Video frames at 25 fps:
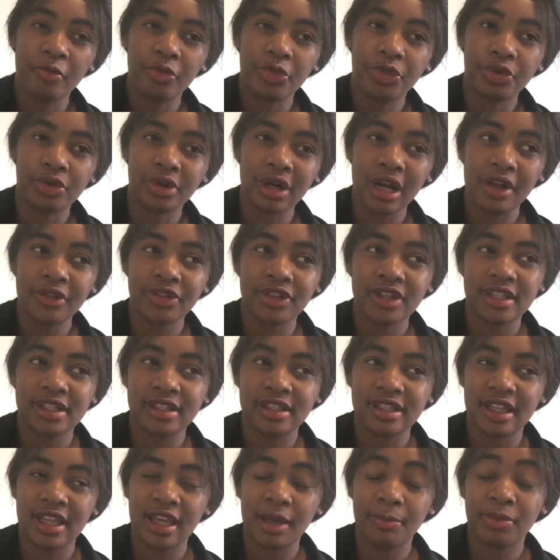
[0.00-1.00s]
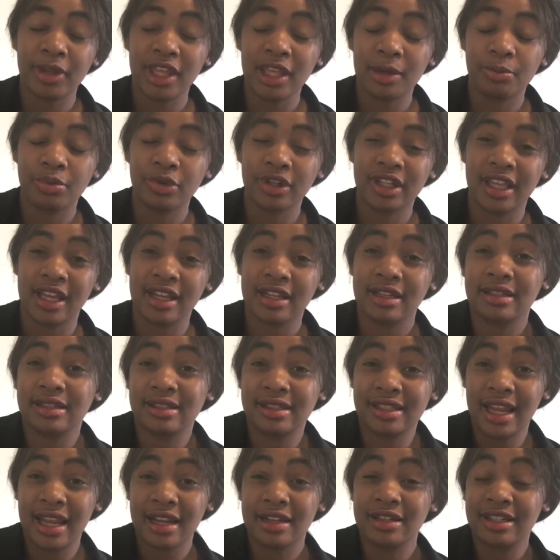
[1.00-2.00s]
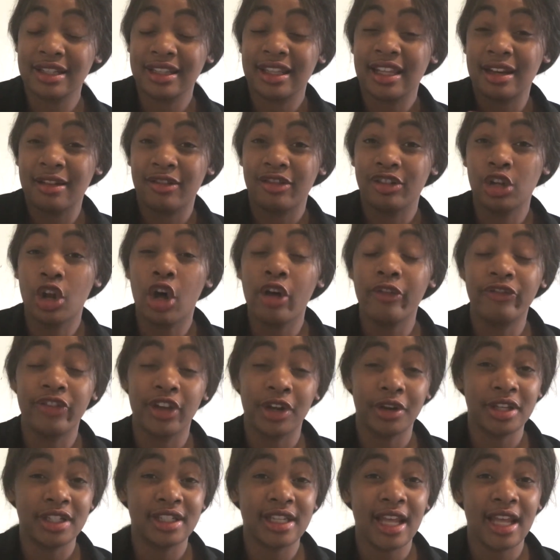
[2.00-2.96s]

Throughout this year, people tend to get a lot very